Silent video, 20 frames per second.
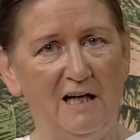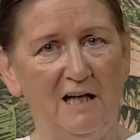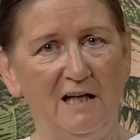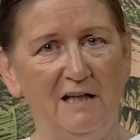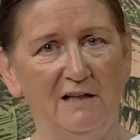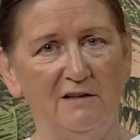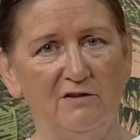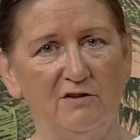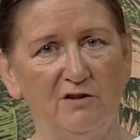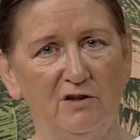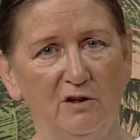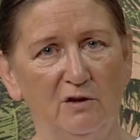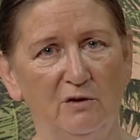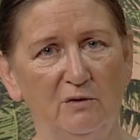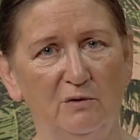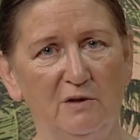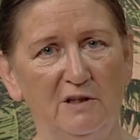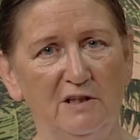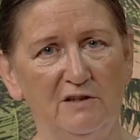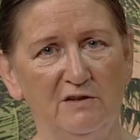And
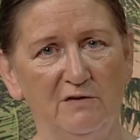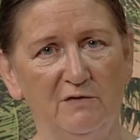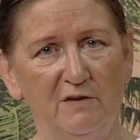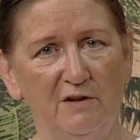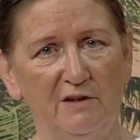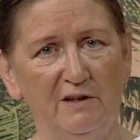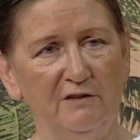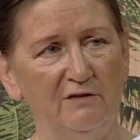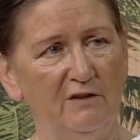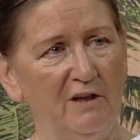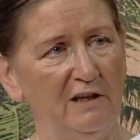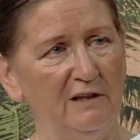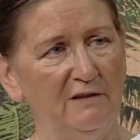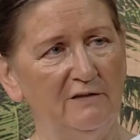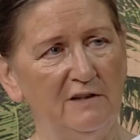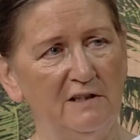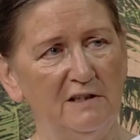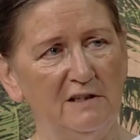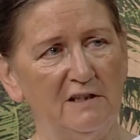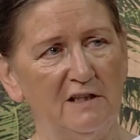so it's very
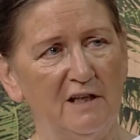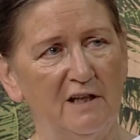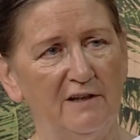relevant,